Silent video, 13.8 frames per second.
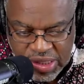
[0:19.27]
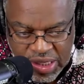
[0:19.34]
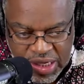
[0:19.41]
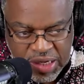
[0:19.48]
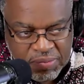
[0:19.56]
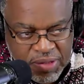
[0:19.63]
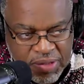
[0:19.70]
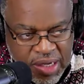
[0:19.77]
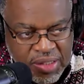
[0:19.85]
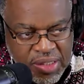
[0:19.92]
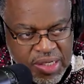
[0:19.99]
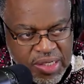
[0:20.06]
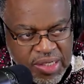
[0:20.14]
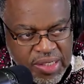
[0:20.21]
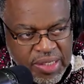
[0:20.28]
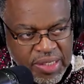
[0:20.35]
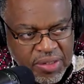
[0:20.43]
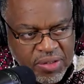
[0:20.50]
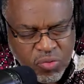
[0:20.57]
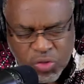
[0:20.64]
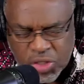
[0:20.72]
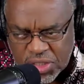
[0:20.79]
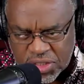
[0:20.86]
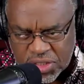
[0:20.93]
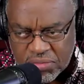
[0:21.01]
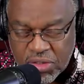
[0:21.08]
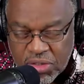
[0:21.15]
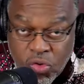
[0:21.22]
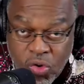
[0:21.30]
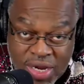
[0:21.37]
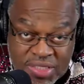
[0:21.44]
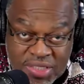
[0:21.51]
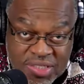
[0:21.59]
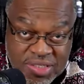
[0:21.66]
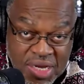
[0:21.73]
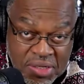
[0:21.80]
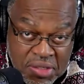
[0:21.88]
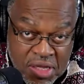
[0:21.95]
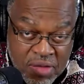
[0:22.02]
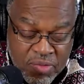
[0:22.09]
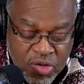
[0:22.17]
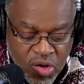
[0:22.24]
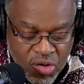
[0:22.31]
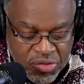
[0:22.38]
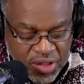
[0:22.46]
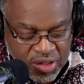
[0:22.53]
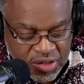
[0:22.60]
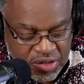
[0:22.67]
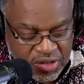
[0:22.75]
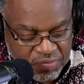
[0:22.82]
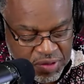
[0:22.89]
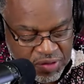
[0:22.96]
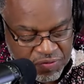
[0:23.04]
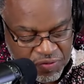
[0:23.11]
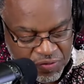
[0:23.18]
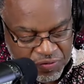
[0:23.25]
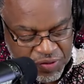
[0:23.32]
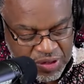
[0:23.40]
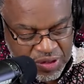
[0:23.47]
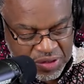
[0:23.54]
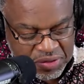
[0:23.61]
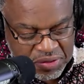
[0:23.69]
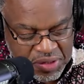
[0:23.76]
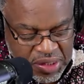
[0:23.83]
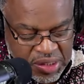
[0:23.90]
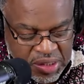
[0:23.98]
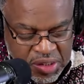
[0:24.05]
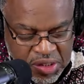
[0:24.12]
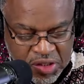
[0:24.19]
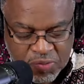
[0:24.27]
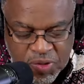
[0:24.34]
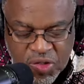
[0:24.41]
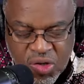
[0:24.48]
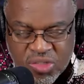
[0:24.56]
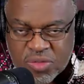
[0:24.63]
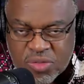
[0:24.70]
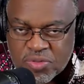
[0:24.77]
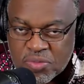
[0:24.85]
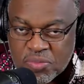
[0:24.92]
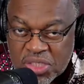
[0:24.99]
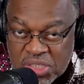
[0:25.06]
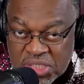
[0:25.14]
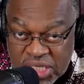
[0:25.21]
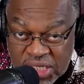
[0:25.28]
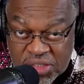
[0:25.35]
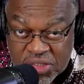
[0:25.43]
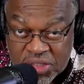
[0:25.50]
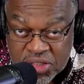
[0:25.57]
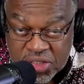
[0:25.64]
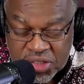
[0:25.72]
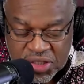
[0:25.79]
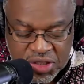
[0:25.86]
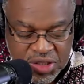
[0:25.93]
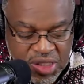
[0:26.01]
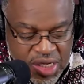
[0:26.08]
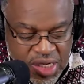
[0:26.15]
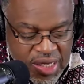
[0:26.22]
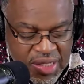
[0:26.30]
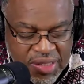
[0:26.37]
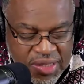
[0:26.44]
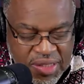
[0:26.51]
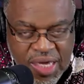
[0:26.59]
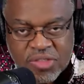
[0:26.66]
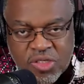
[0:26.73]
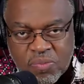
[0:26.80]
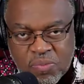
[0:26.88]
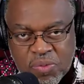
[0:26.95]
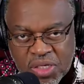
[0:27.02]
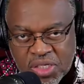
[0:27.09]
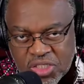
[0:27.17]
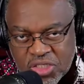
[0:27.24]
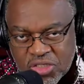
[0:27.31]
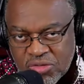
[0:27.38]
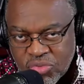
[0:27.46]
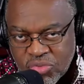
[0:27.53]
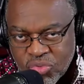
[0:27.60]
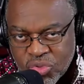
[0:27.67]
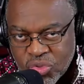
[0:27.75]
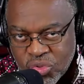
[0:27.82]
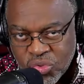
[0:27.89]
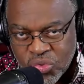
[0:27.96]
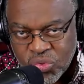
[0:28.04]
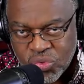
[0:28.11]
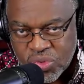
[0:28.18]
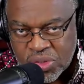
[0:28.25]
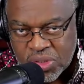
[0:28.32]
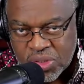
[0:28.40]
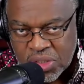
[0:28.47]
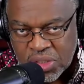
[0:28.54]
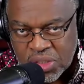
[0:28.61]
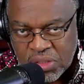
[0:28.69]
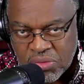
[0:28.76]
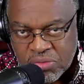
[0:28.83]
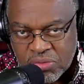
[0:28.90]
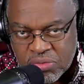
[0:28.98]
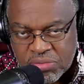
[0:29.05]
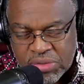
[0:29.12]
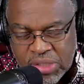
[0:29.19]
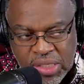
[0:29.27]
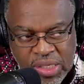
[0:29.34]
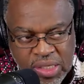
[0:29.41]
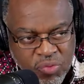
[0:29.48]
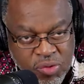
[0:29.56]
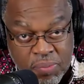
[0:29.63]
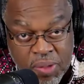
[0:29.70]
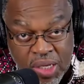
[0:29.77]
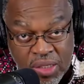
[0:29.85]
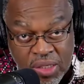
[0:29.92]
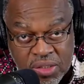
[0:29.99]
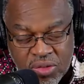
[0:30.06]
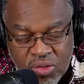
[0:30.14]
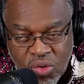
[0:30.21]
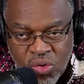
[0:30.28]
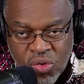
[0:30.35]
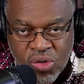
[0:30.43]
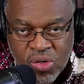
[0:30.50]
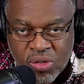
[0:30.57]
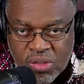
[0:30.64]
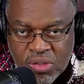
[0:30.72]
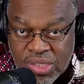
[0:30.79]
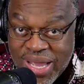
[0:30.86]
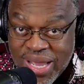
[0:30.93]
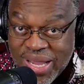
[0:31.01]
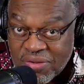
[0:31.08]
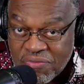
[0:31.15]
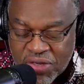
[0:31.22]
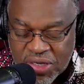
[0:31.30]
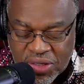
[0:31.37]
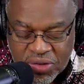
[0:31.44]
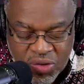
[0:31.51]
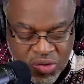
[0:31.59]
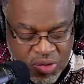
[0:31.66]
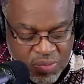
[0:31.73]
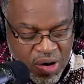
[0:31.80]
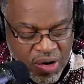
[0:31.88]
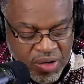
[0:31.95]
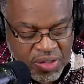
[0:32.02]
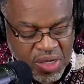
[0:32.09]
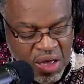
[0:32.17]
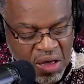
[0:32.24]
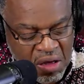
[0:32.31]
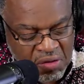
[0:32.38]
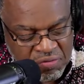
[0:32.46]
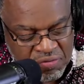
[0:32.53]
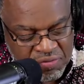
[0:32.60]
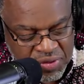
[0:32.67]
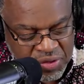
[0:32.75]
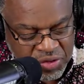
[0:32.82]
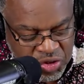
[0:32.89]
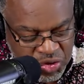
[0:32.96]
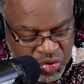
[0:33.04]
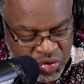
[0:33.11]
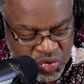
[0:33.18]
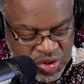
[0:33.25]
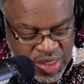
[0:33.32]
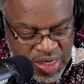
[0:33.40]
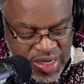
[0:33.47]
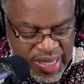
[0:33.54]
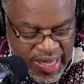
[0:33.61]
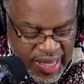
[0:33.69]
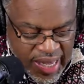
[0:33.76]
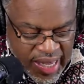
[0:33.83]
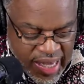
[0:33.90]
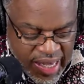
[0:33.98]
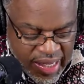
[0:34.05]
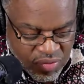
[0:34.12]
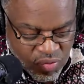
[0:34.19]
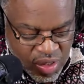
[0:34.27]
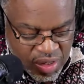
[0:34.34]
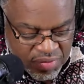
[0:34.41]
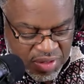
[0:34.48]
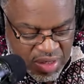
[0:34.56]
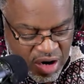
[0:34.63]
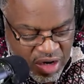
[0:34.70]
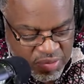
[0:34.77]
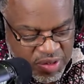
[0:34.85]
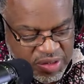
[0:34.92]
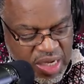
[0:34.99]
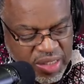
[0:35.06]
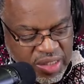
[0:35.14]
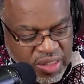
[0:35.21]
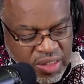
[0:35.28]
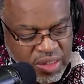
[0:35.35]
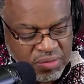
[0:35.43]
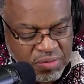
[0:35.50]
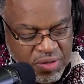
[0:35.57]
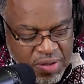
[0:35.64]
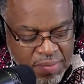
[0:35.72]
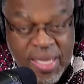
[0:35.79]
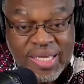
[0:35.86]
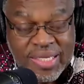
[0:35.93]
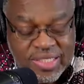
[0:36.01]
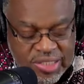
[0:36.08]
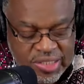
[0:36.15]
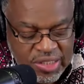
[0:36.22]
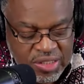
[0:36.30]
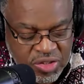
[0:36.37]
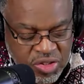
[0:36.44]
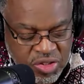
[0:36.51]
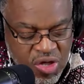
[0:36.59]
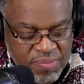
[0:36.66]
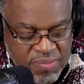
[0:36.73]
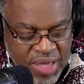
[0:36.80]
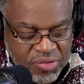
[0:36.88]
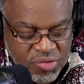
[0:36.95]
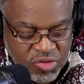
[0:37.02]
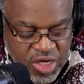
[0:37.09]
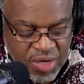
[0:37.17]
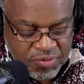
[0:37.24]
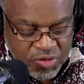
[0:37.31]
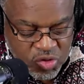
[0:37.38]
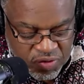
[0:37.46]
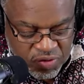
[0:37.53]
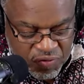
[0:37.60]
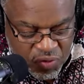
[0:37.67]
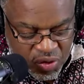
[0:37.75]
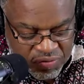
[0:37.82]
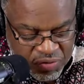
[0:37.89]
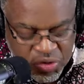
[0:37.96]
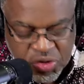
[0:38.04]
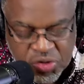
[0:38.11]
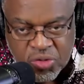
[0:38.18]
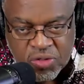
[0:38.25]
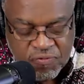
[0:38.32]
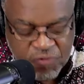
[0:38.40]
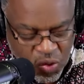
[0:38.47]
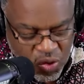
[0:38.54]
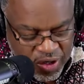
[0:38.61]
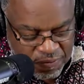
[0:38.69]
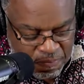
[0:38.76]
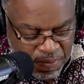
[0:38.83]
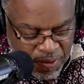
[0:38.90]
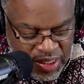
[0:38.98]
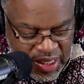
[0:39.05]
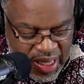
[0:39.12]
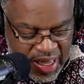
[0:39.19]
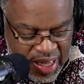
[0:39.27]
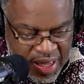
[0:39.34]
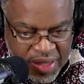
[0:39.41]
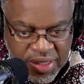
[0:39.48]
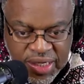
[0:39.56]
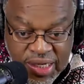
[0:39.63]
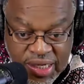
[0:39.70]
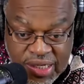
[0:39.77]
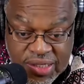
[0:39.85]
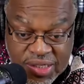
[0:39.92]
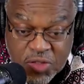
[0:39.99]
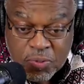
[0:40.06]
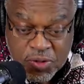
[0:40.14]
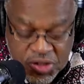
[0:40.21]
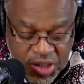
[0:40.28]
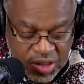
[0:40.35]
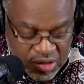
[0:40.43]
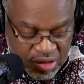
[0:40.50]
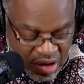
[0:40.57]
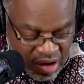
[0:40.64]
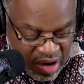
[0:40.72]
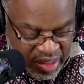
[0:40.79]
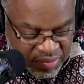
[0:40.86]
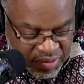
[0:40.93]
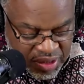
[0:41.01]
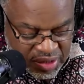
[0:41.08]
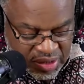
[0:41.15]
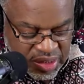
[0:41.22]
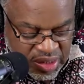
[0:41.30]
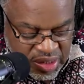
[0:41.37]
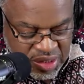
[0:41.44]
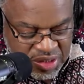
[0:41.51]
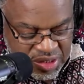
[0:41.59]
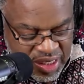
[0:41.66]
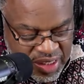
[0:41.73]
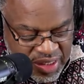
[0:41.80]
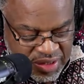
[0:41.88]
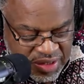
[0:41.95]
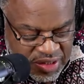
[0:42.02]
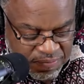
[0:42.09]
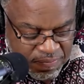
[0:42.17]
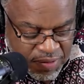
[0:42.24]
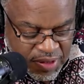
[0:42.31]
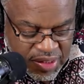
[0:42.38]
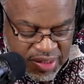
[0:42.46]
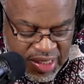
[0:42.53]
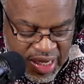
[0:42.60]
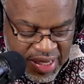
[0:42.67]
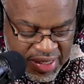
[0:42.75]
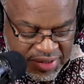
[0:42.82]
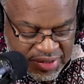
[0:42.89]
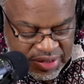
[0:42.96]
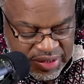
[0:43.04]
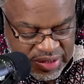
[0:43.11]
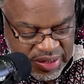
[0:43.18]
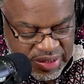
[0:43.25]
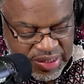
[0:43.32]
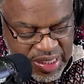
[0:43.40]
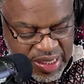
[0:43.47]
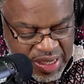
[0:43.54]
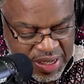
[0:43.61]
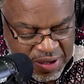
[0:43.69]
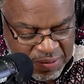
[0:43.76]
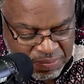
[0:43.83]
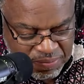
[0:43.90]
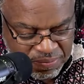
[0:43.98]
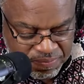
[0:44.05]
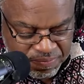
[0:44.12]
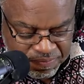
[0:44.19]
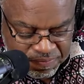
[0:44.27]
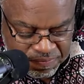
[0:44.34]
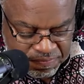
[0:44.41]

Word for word: claim that the reason Christ has not come and all things have been fulfilled is because of some contingencies that took place through the uh, rebellion or lack of faith on the part of the Jews and one of the arguments that he makes is on Matthew chapter 24 and verse 34. Uh, in this particular argument, he says that um,